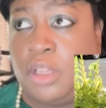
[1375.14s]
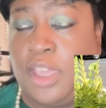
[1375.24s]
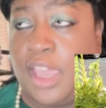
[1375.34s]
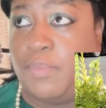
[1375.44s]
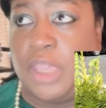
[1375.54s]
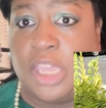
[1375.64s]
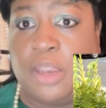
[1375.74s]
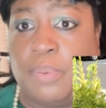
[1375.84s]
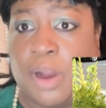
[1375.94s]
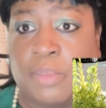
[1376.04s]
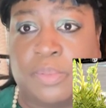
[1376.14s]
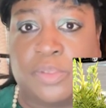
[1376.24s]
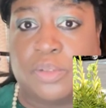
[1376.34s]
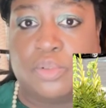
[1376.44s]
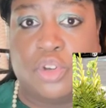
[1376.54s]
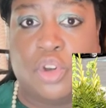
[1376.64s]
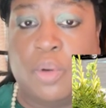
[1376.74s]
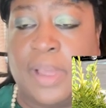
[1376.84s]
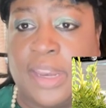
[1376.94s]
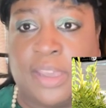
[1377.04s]
gave me any problems.
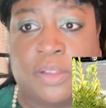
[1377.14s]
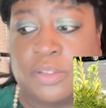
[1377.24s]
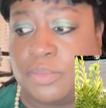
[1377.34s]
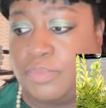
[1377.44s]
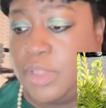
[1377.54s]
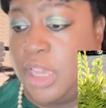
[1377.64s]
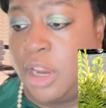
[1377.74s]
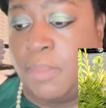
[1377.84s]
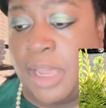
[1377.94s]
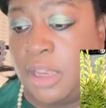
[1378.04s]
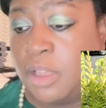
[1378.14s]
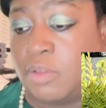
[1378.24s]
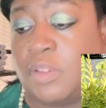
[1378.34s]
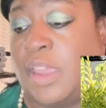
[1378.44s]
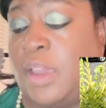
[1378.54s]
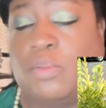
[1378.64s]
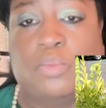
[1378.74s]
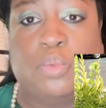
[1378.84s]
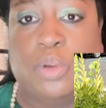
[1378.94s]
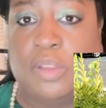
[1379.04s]
Nobody else. Everybody else was like,
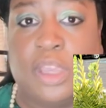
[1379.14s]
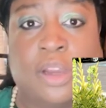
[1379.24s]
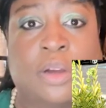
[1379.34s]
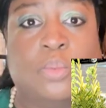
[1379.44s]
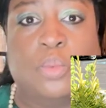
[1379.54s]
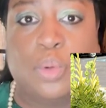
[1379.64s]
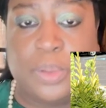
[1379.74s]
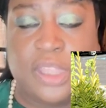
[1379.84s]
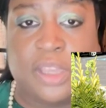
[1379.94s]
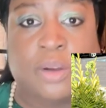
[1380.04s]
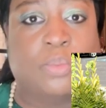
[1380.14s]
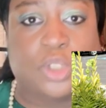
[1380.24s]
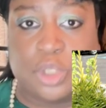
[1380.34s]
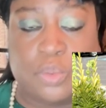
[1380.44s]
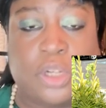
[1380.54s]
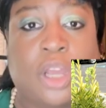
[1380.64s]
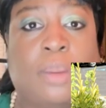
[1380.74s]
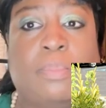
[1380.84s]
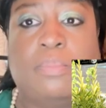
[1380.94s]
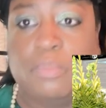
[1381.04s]
we're there, we'll be there, we're showing up.
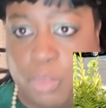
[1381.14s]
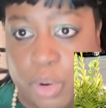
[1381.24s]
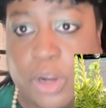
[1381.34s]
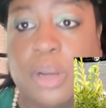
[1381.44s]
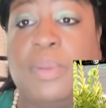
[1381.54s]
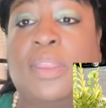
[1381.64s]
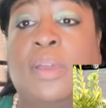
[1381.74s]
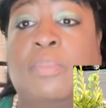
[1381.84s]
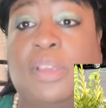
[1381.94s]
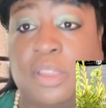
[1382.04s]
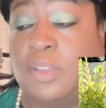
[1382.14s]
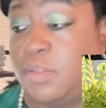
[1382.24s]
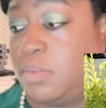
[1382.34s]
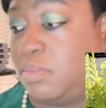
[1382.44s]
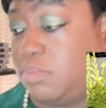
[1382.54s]
We're going to be there because